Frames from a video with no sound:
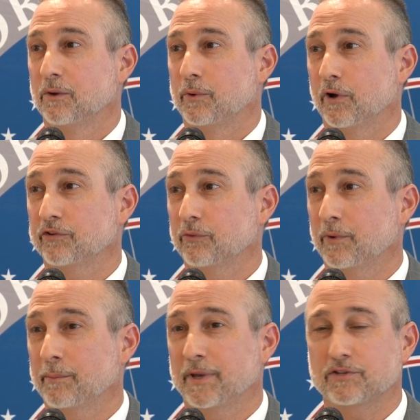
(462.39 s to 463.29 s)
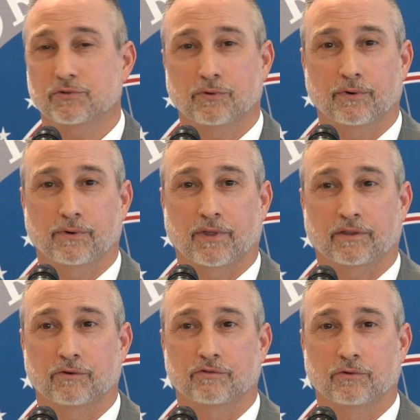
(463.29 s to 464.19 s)
We also want to make sure
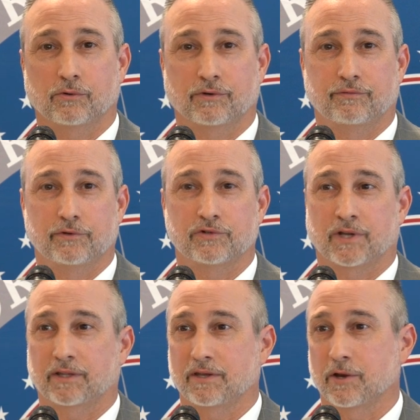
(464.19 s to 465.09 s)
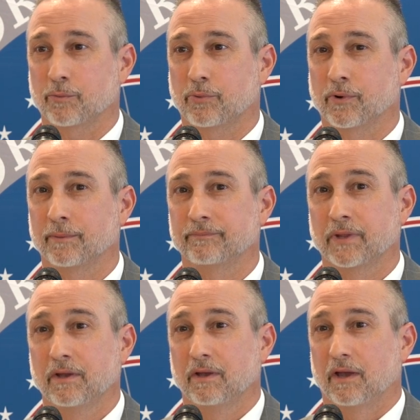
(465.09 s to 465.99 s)
that there's no confusion at the airport.
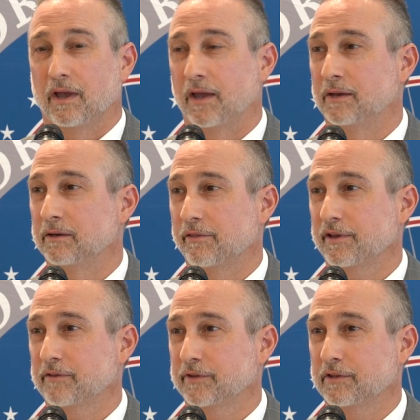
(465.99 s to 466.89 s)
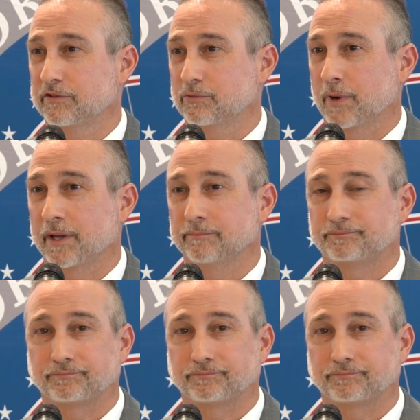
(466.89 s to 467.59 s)
And think of it this way.